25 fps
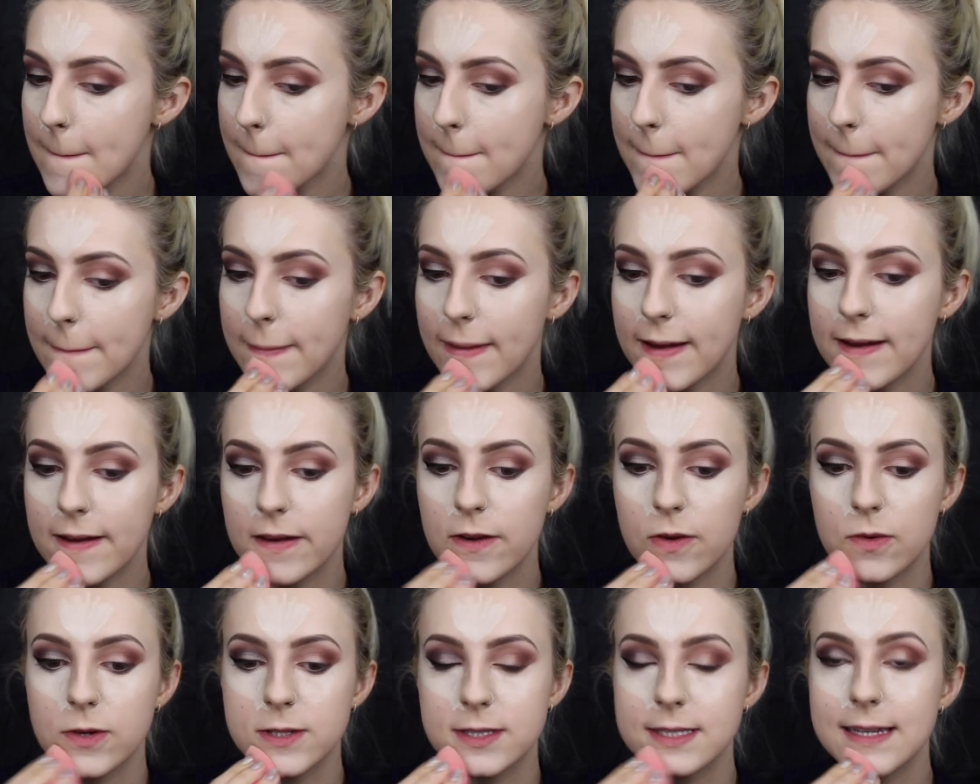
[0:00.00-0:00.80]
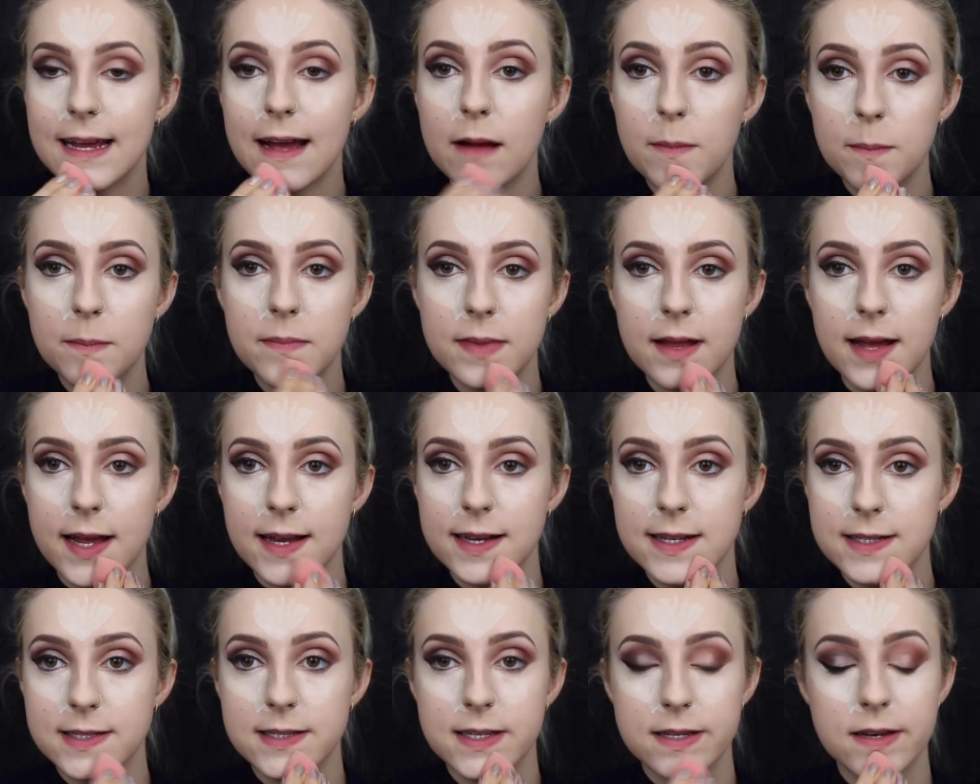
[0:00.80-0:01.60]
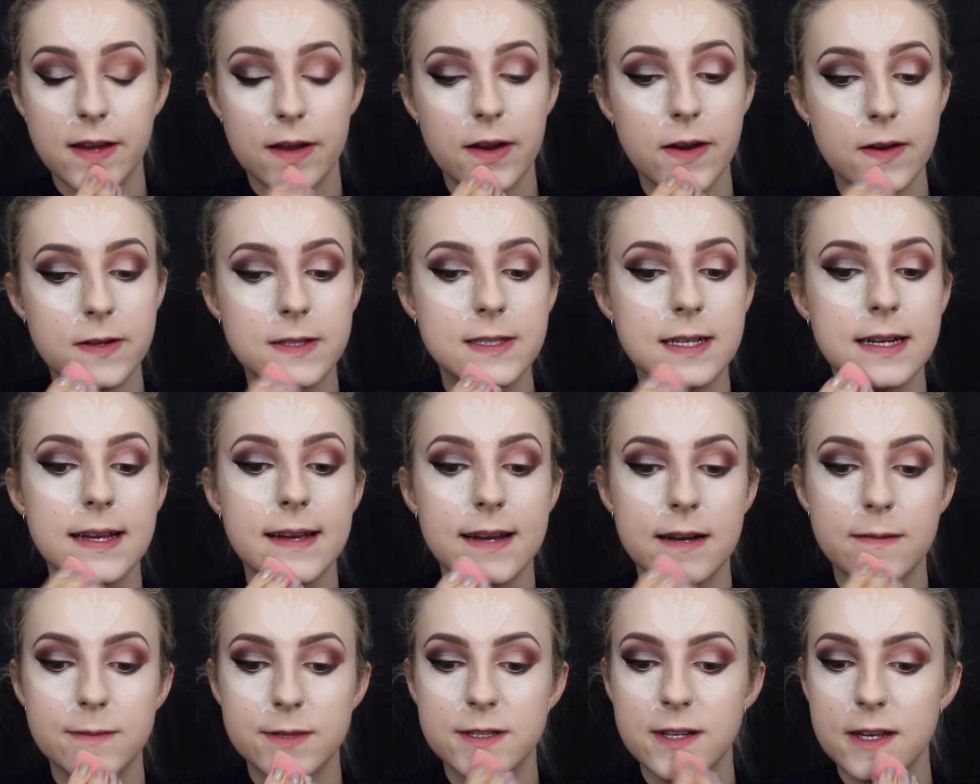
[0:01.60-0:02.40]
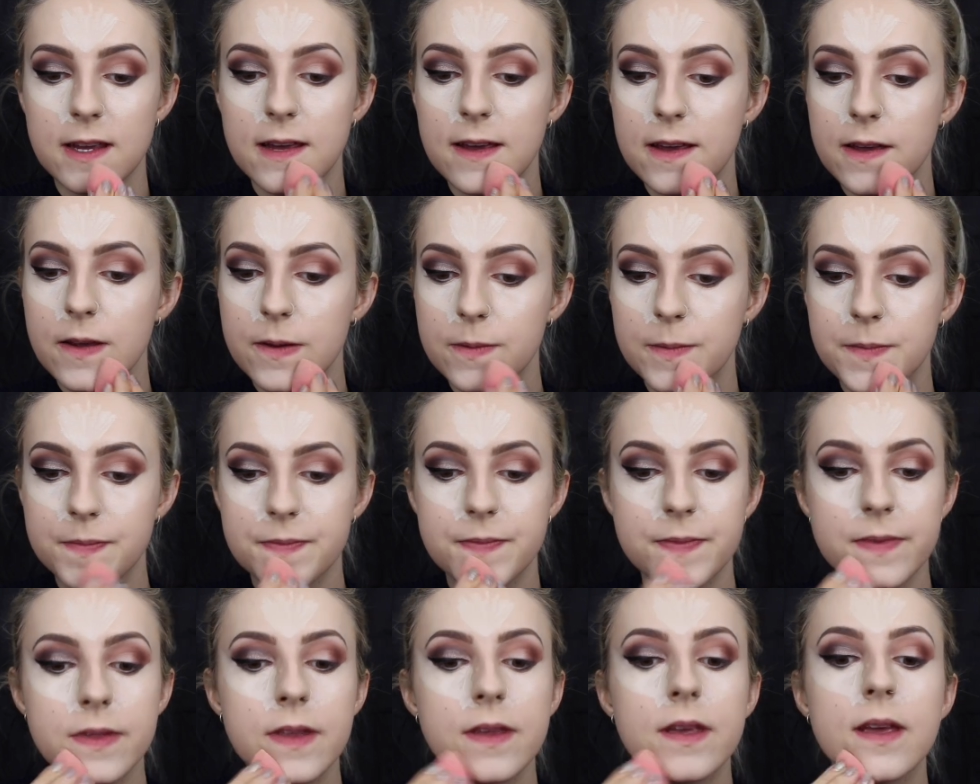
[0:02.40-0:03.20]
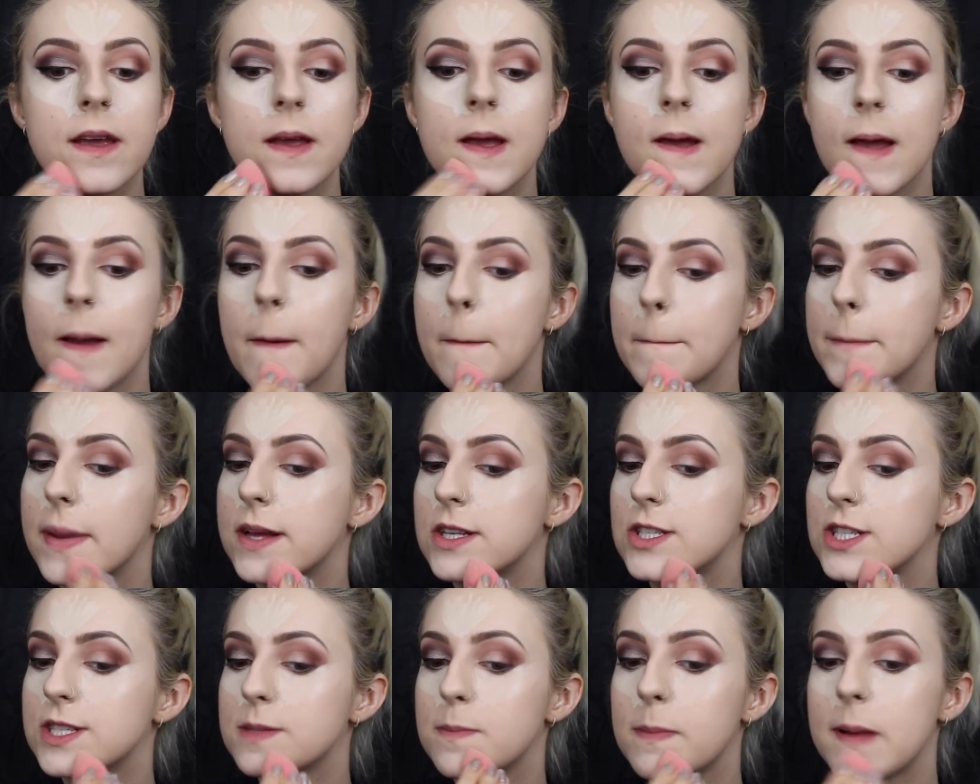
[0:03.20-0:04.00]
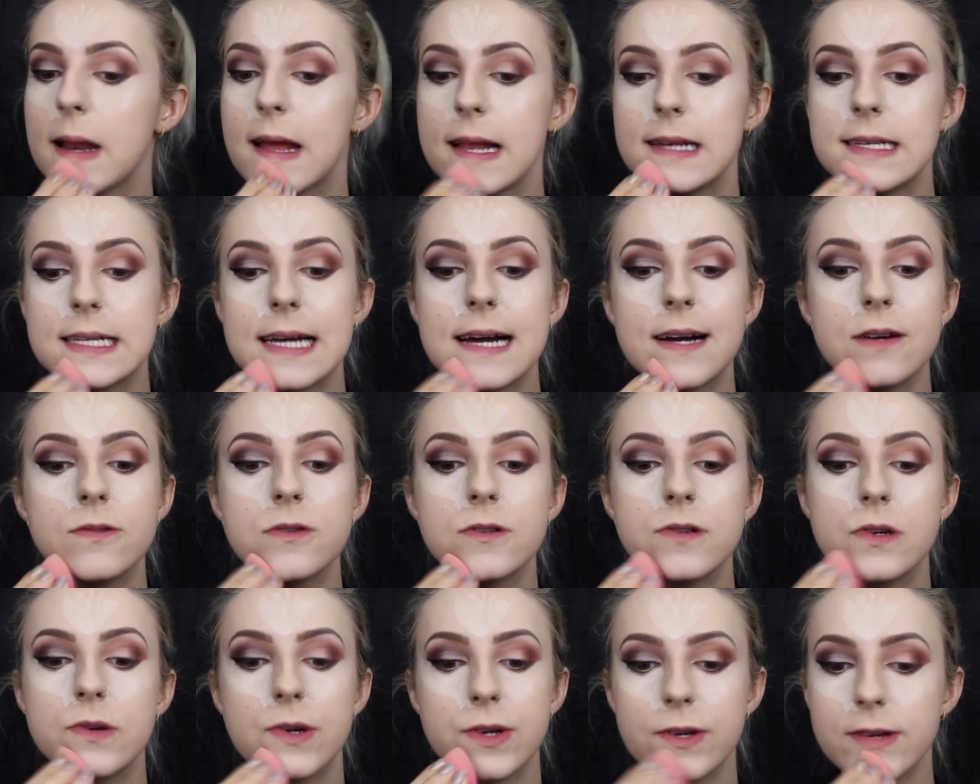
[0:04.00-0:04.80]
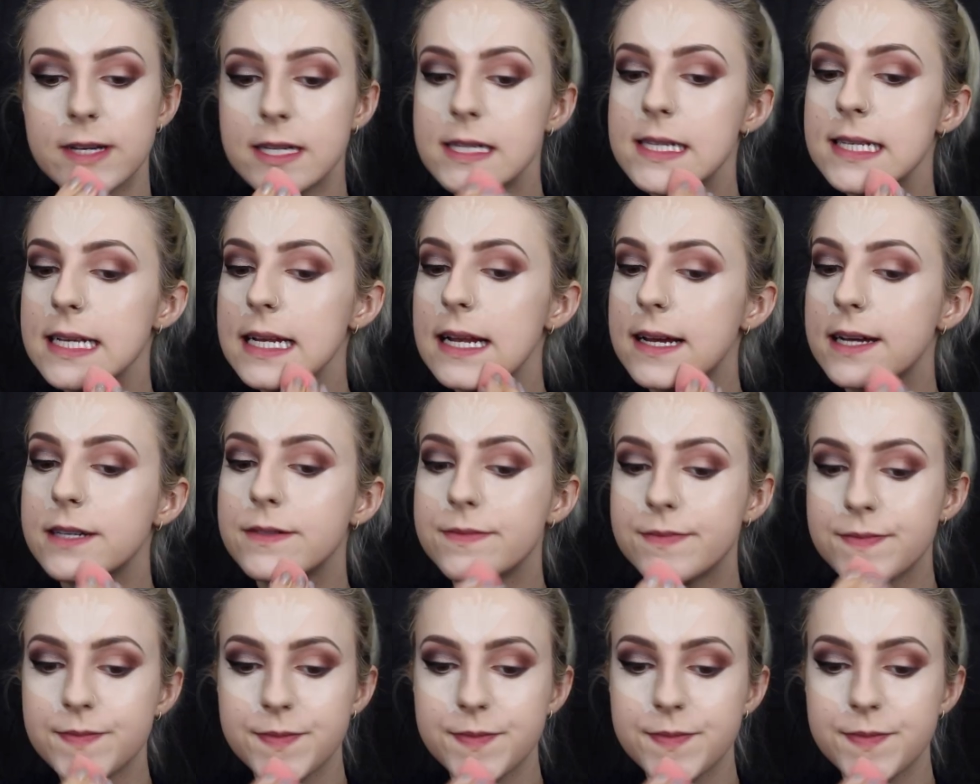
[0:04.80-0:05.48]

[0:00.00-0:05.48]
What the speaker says: make yours damp, that is totally up to you, but just blend out all your concealer.